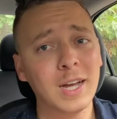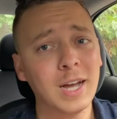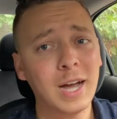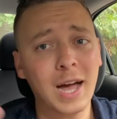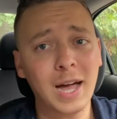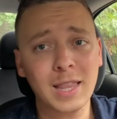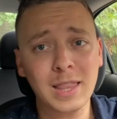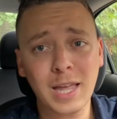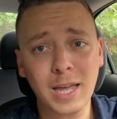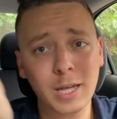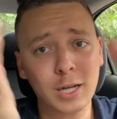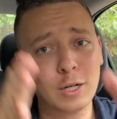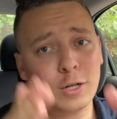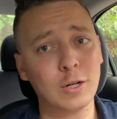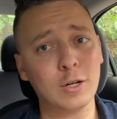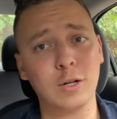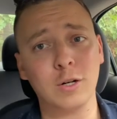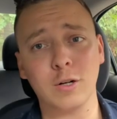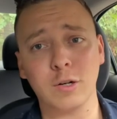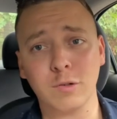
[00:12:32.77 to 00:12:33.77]
I like
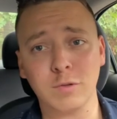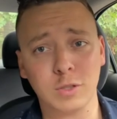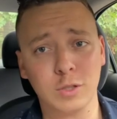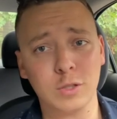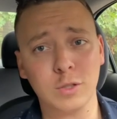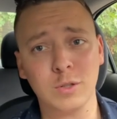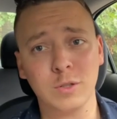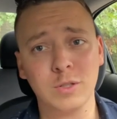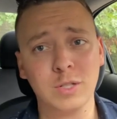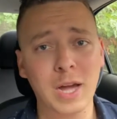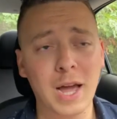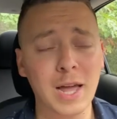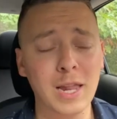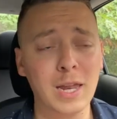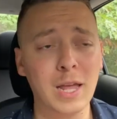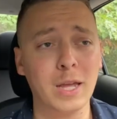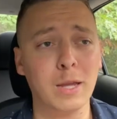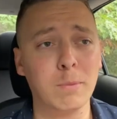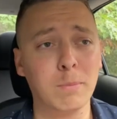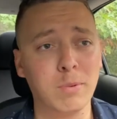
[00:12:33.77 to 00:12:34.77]
curves, dude. I
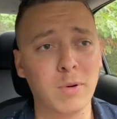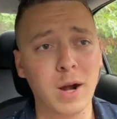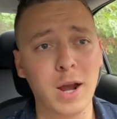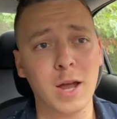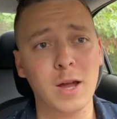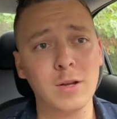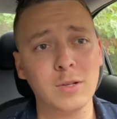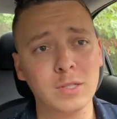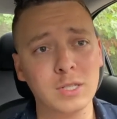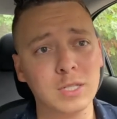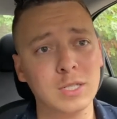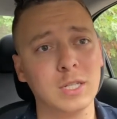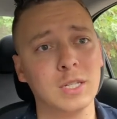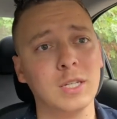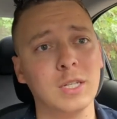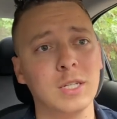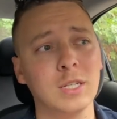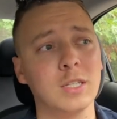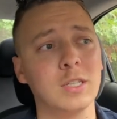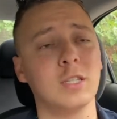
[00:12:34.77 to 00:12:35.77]
like brown
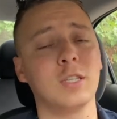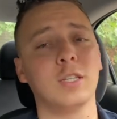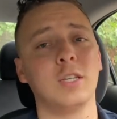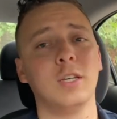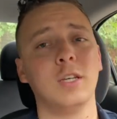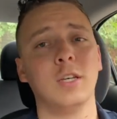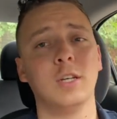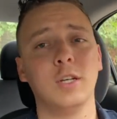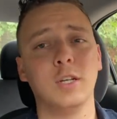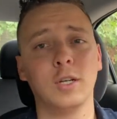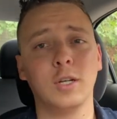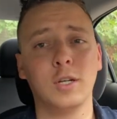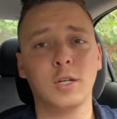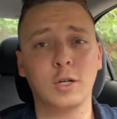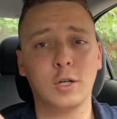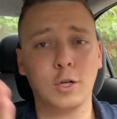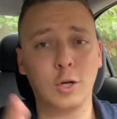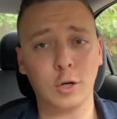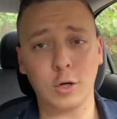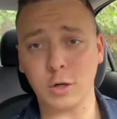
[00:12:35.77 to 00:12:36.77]
skin
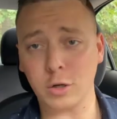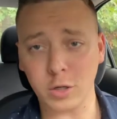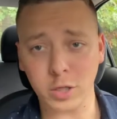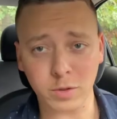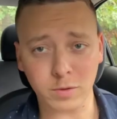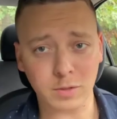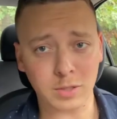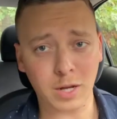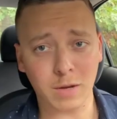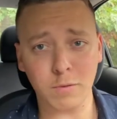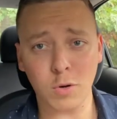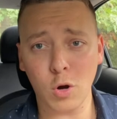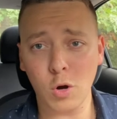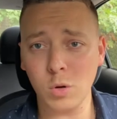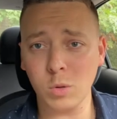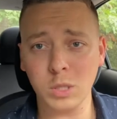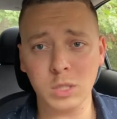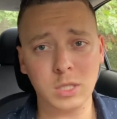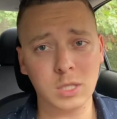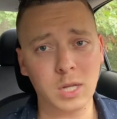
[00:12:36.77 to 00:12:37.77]
curves. I've
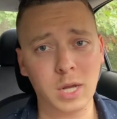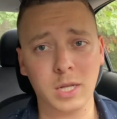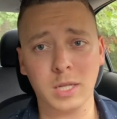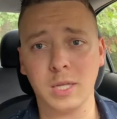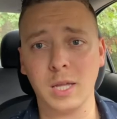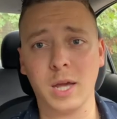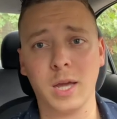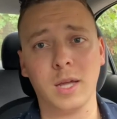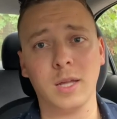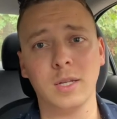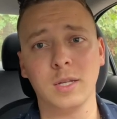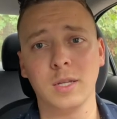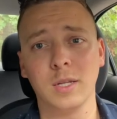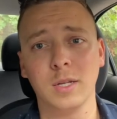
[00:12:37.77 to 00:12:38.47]
always liked that.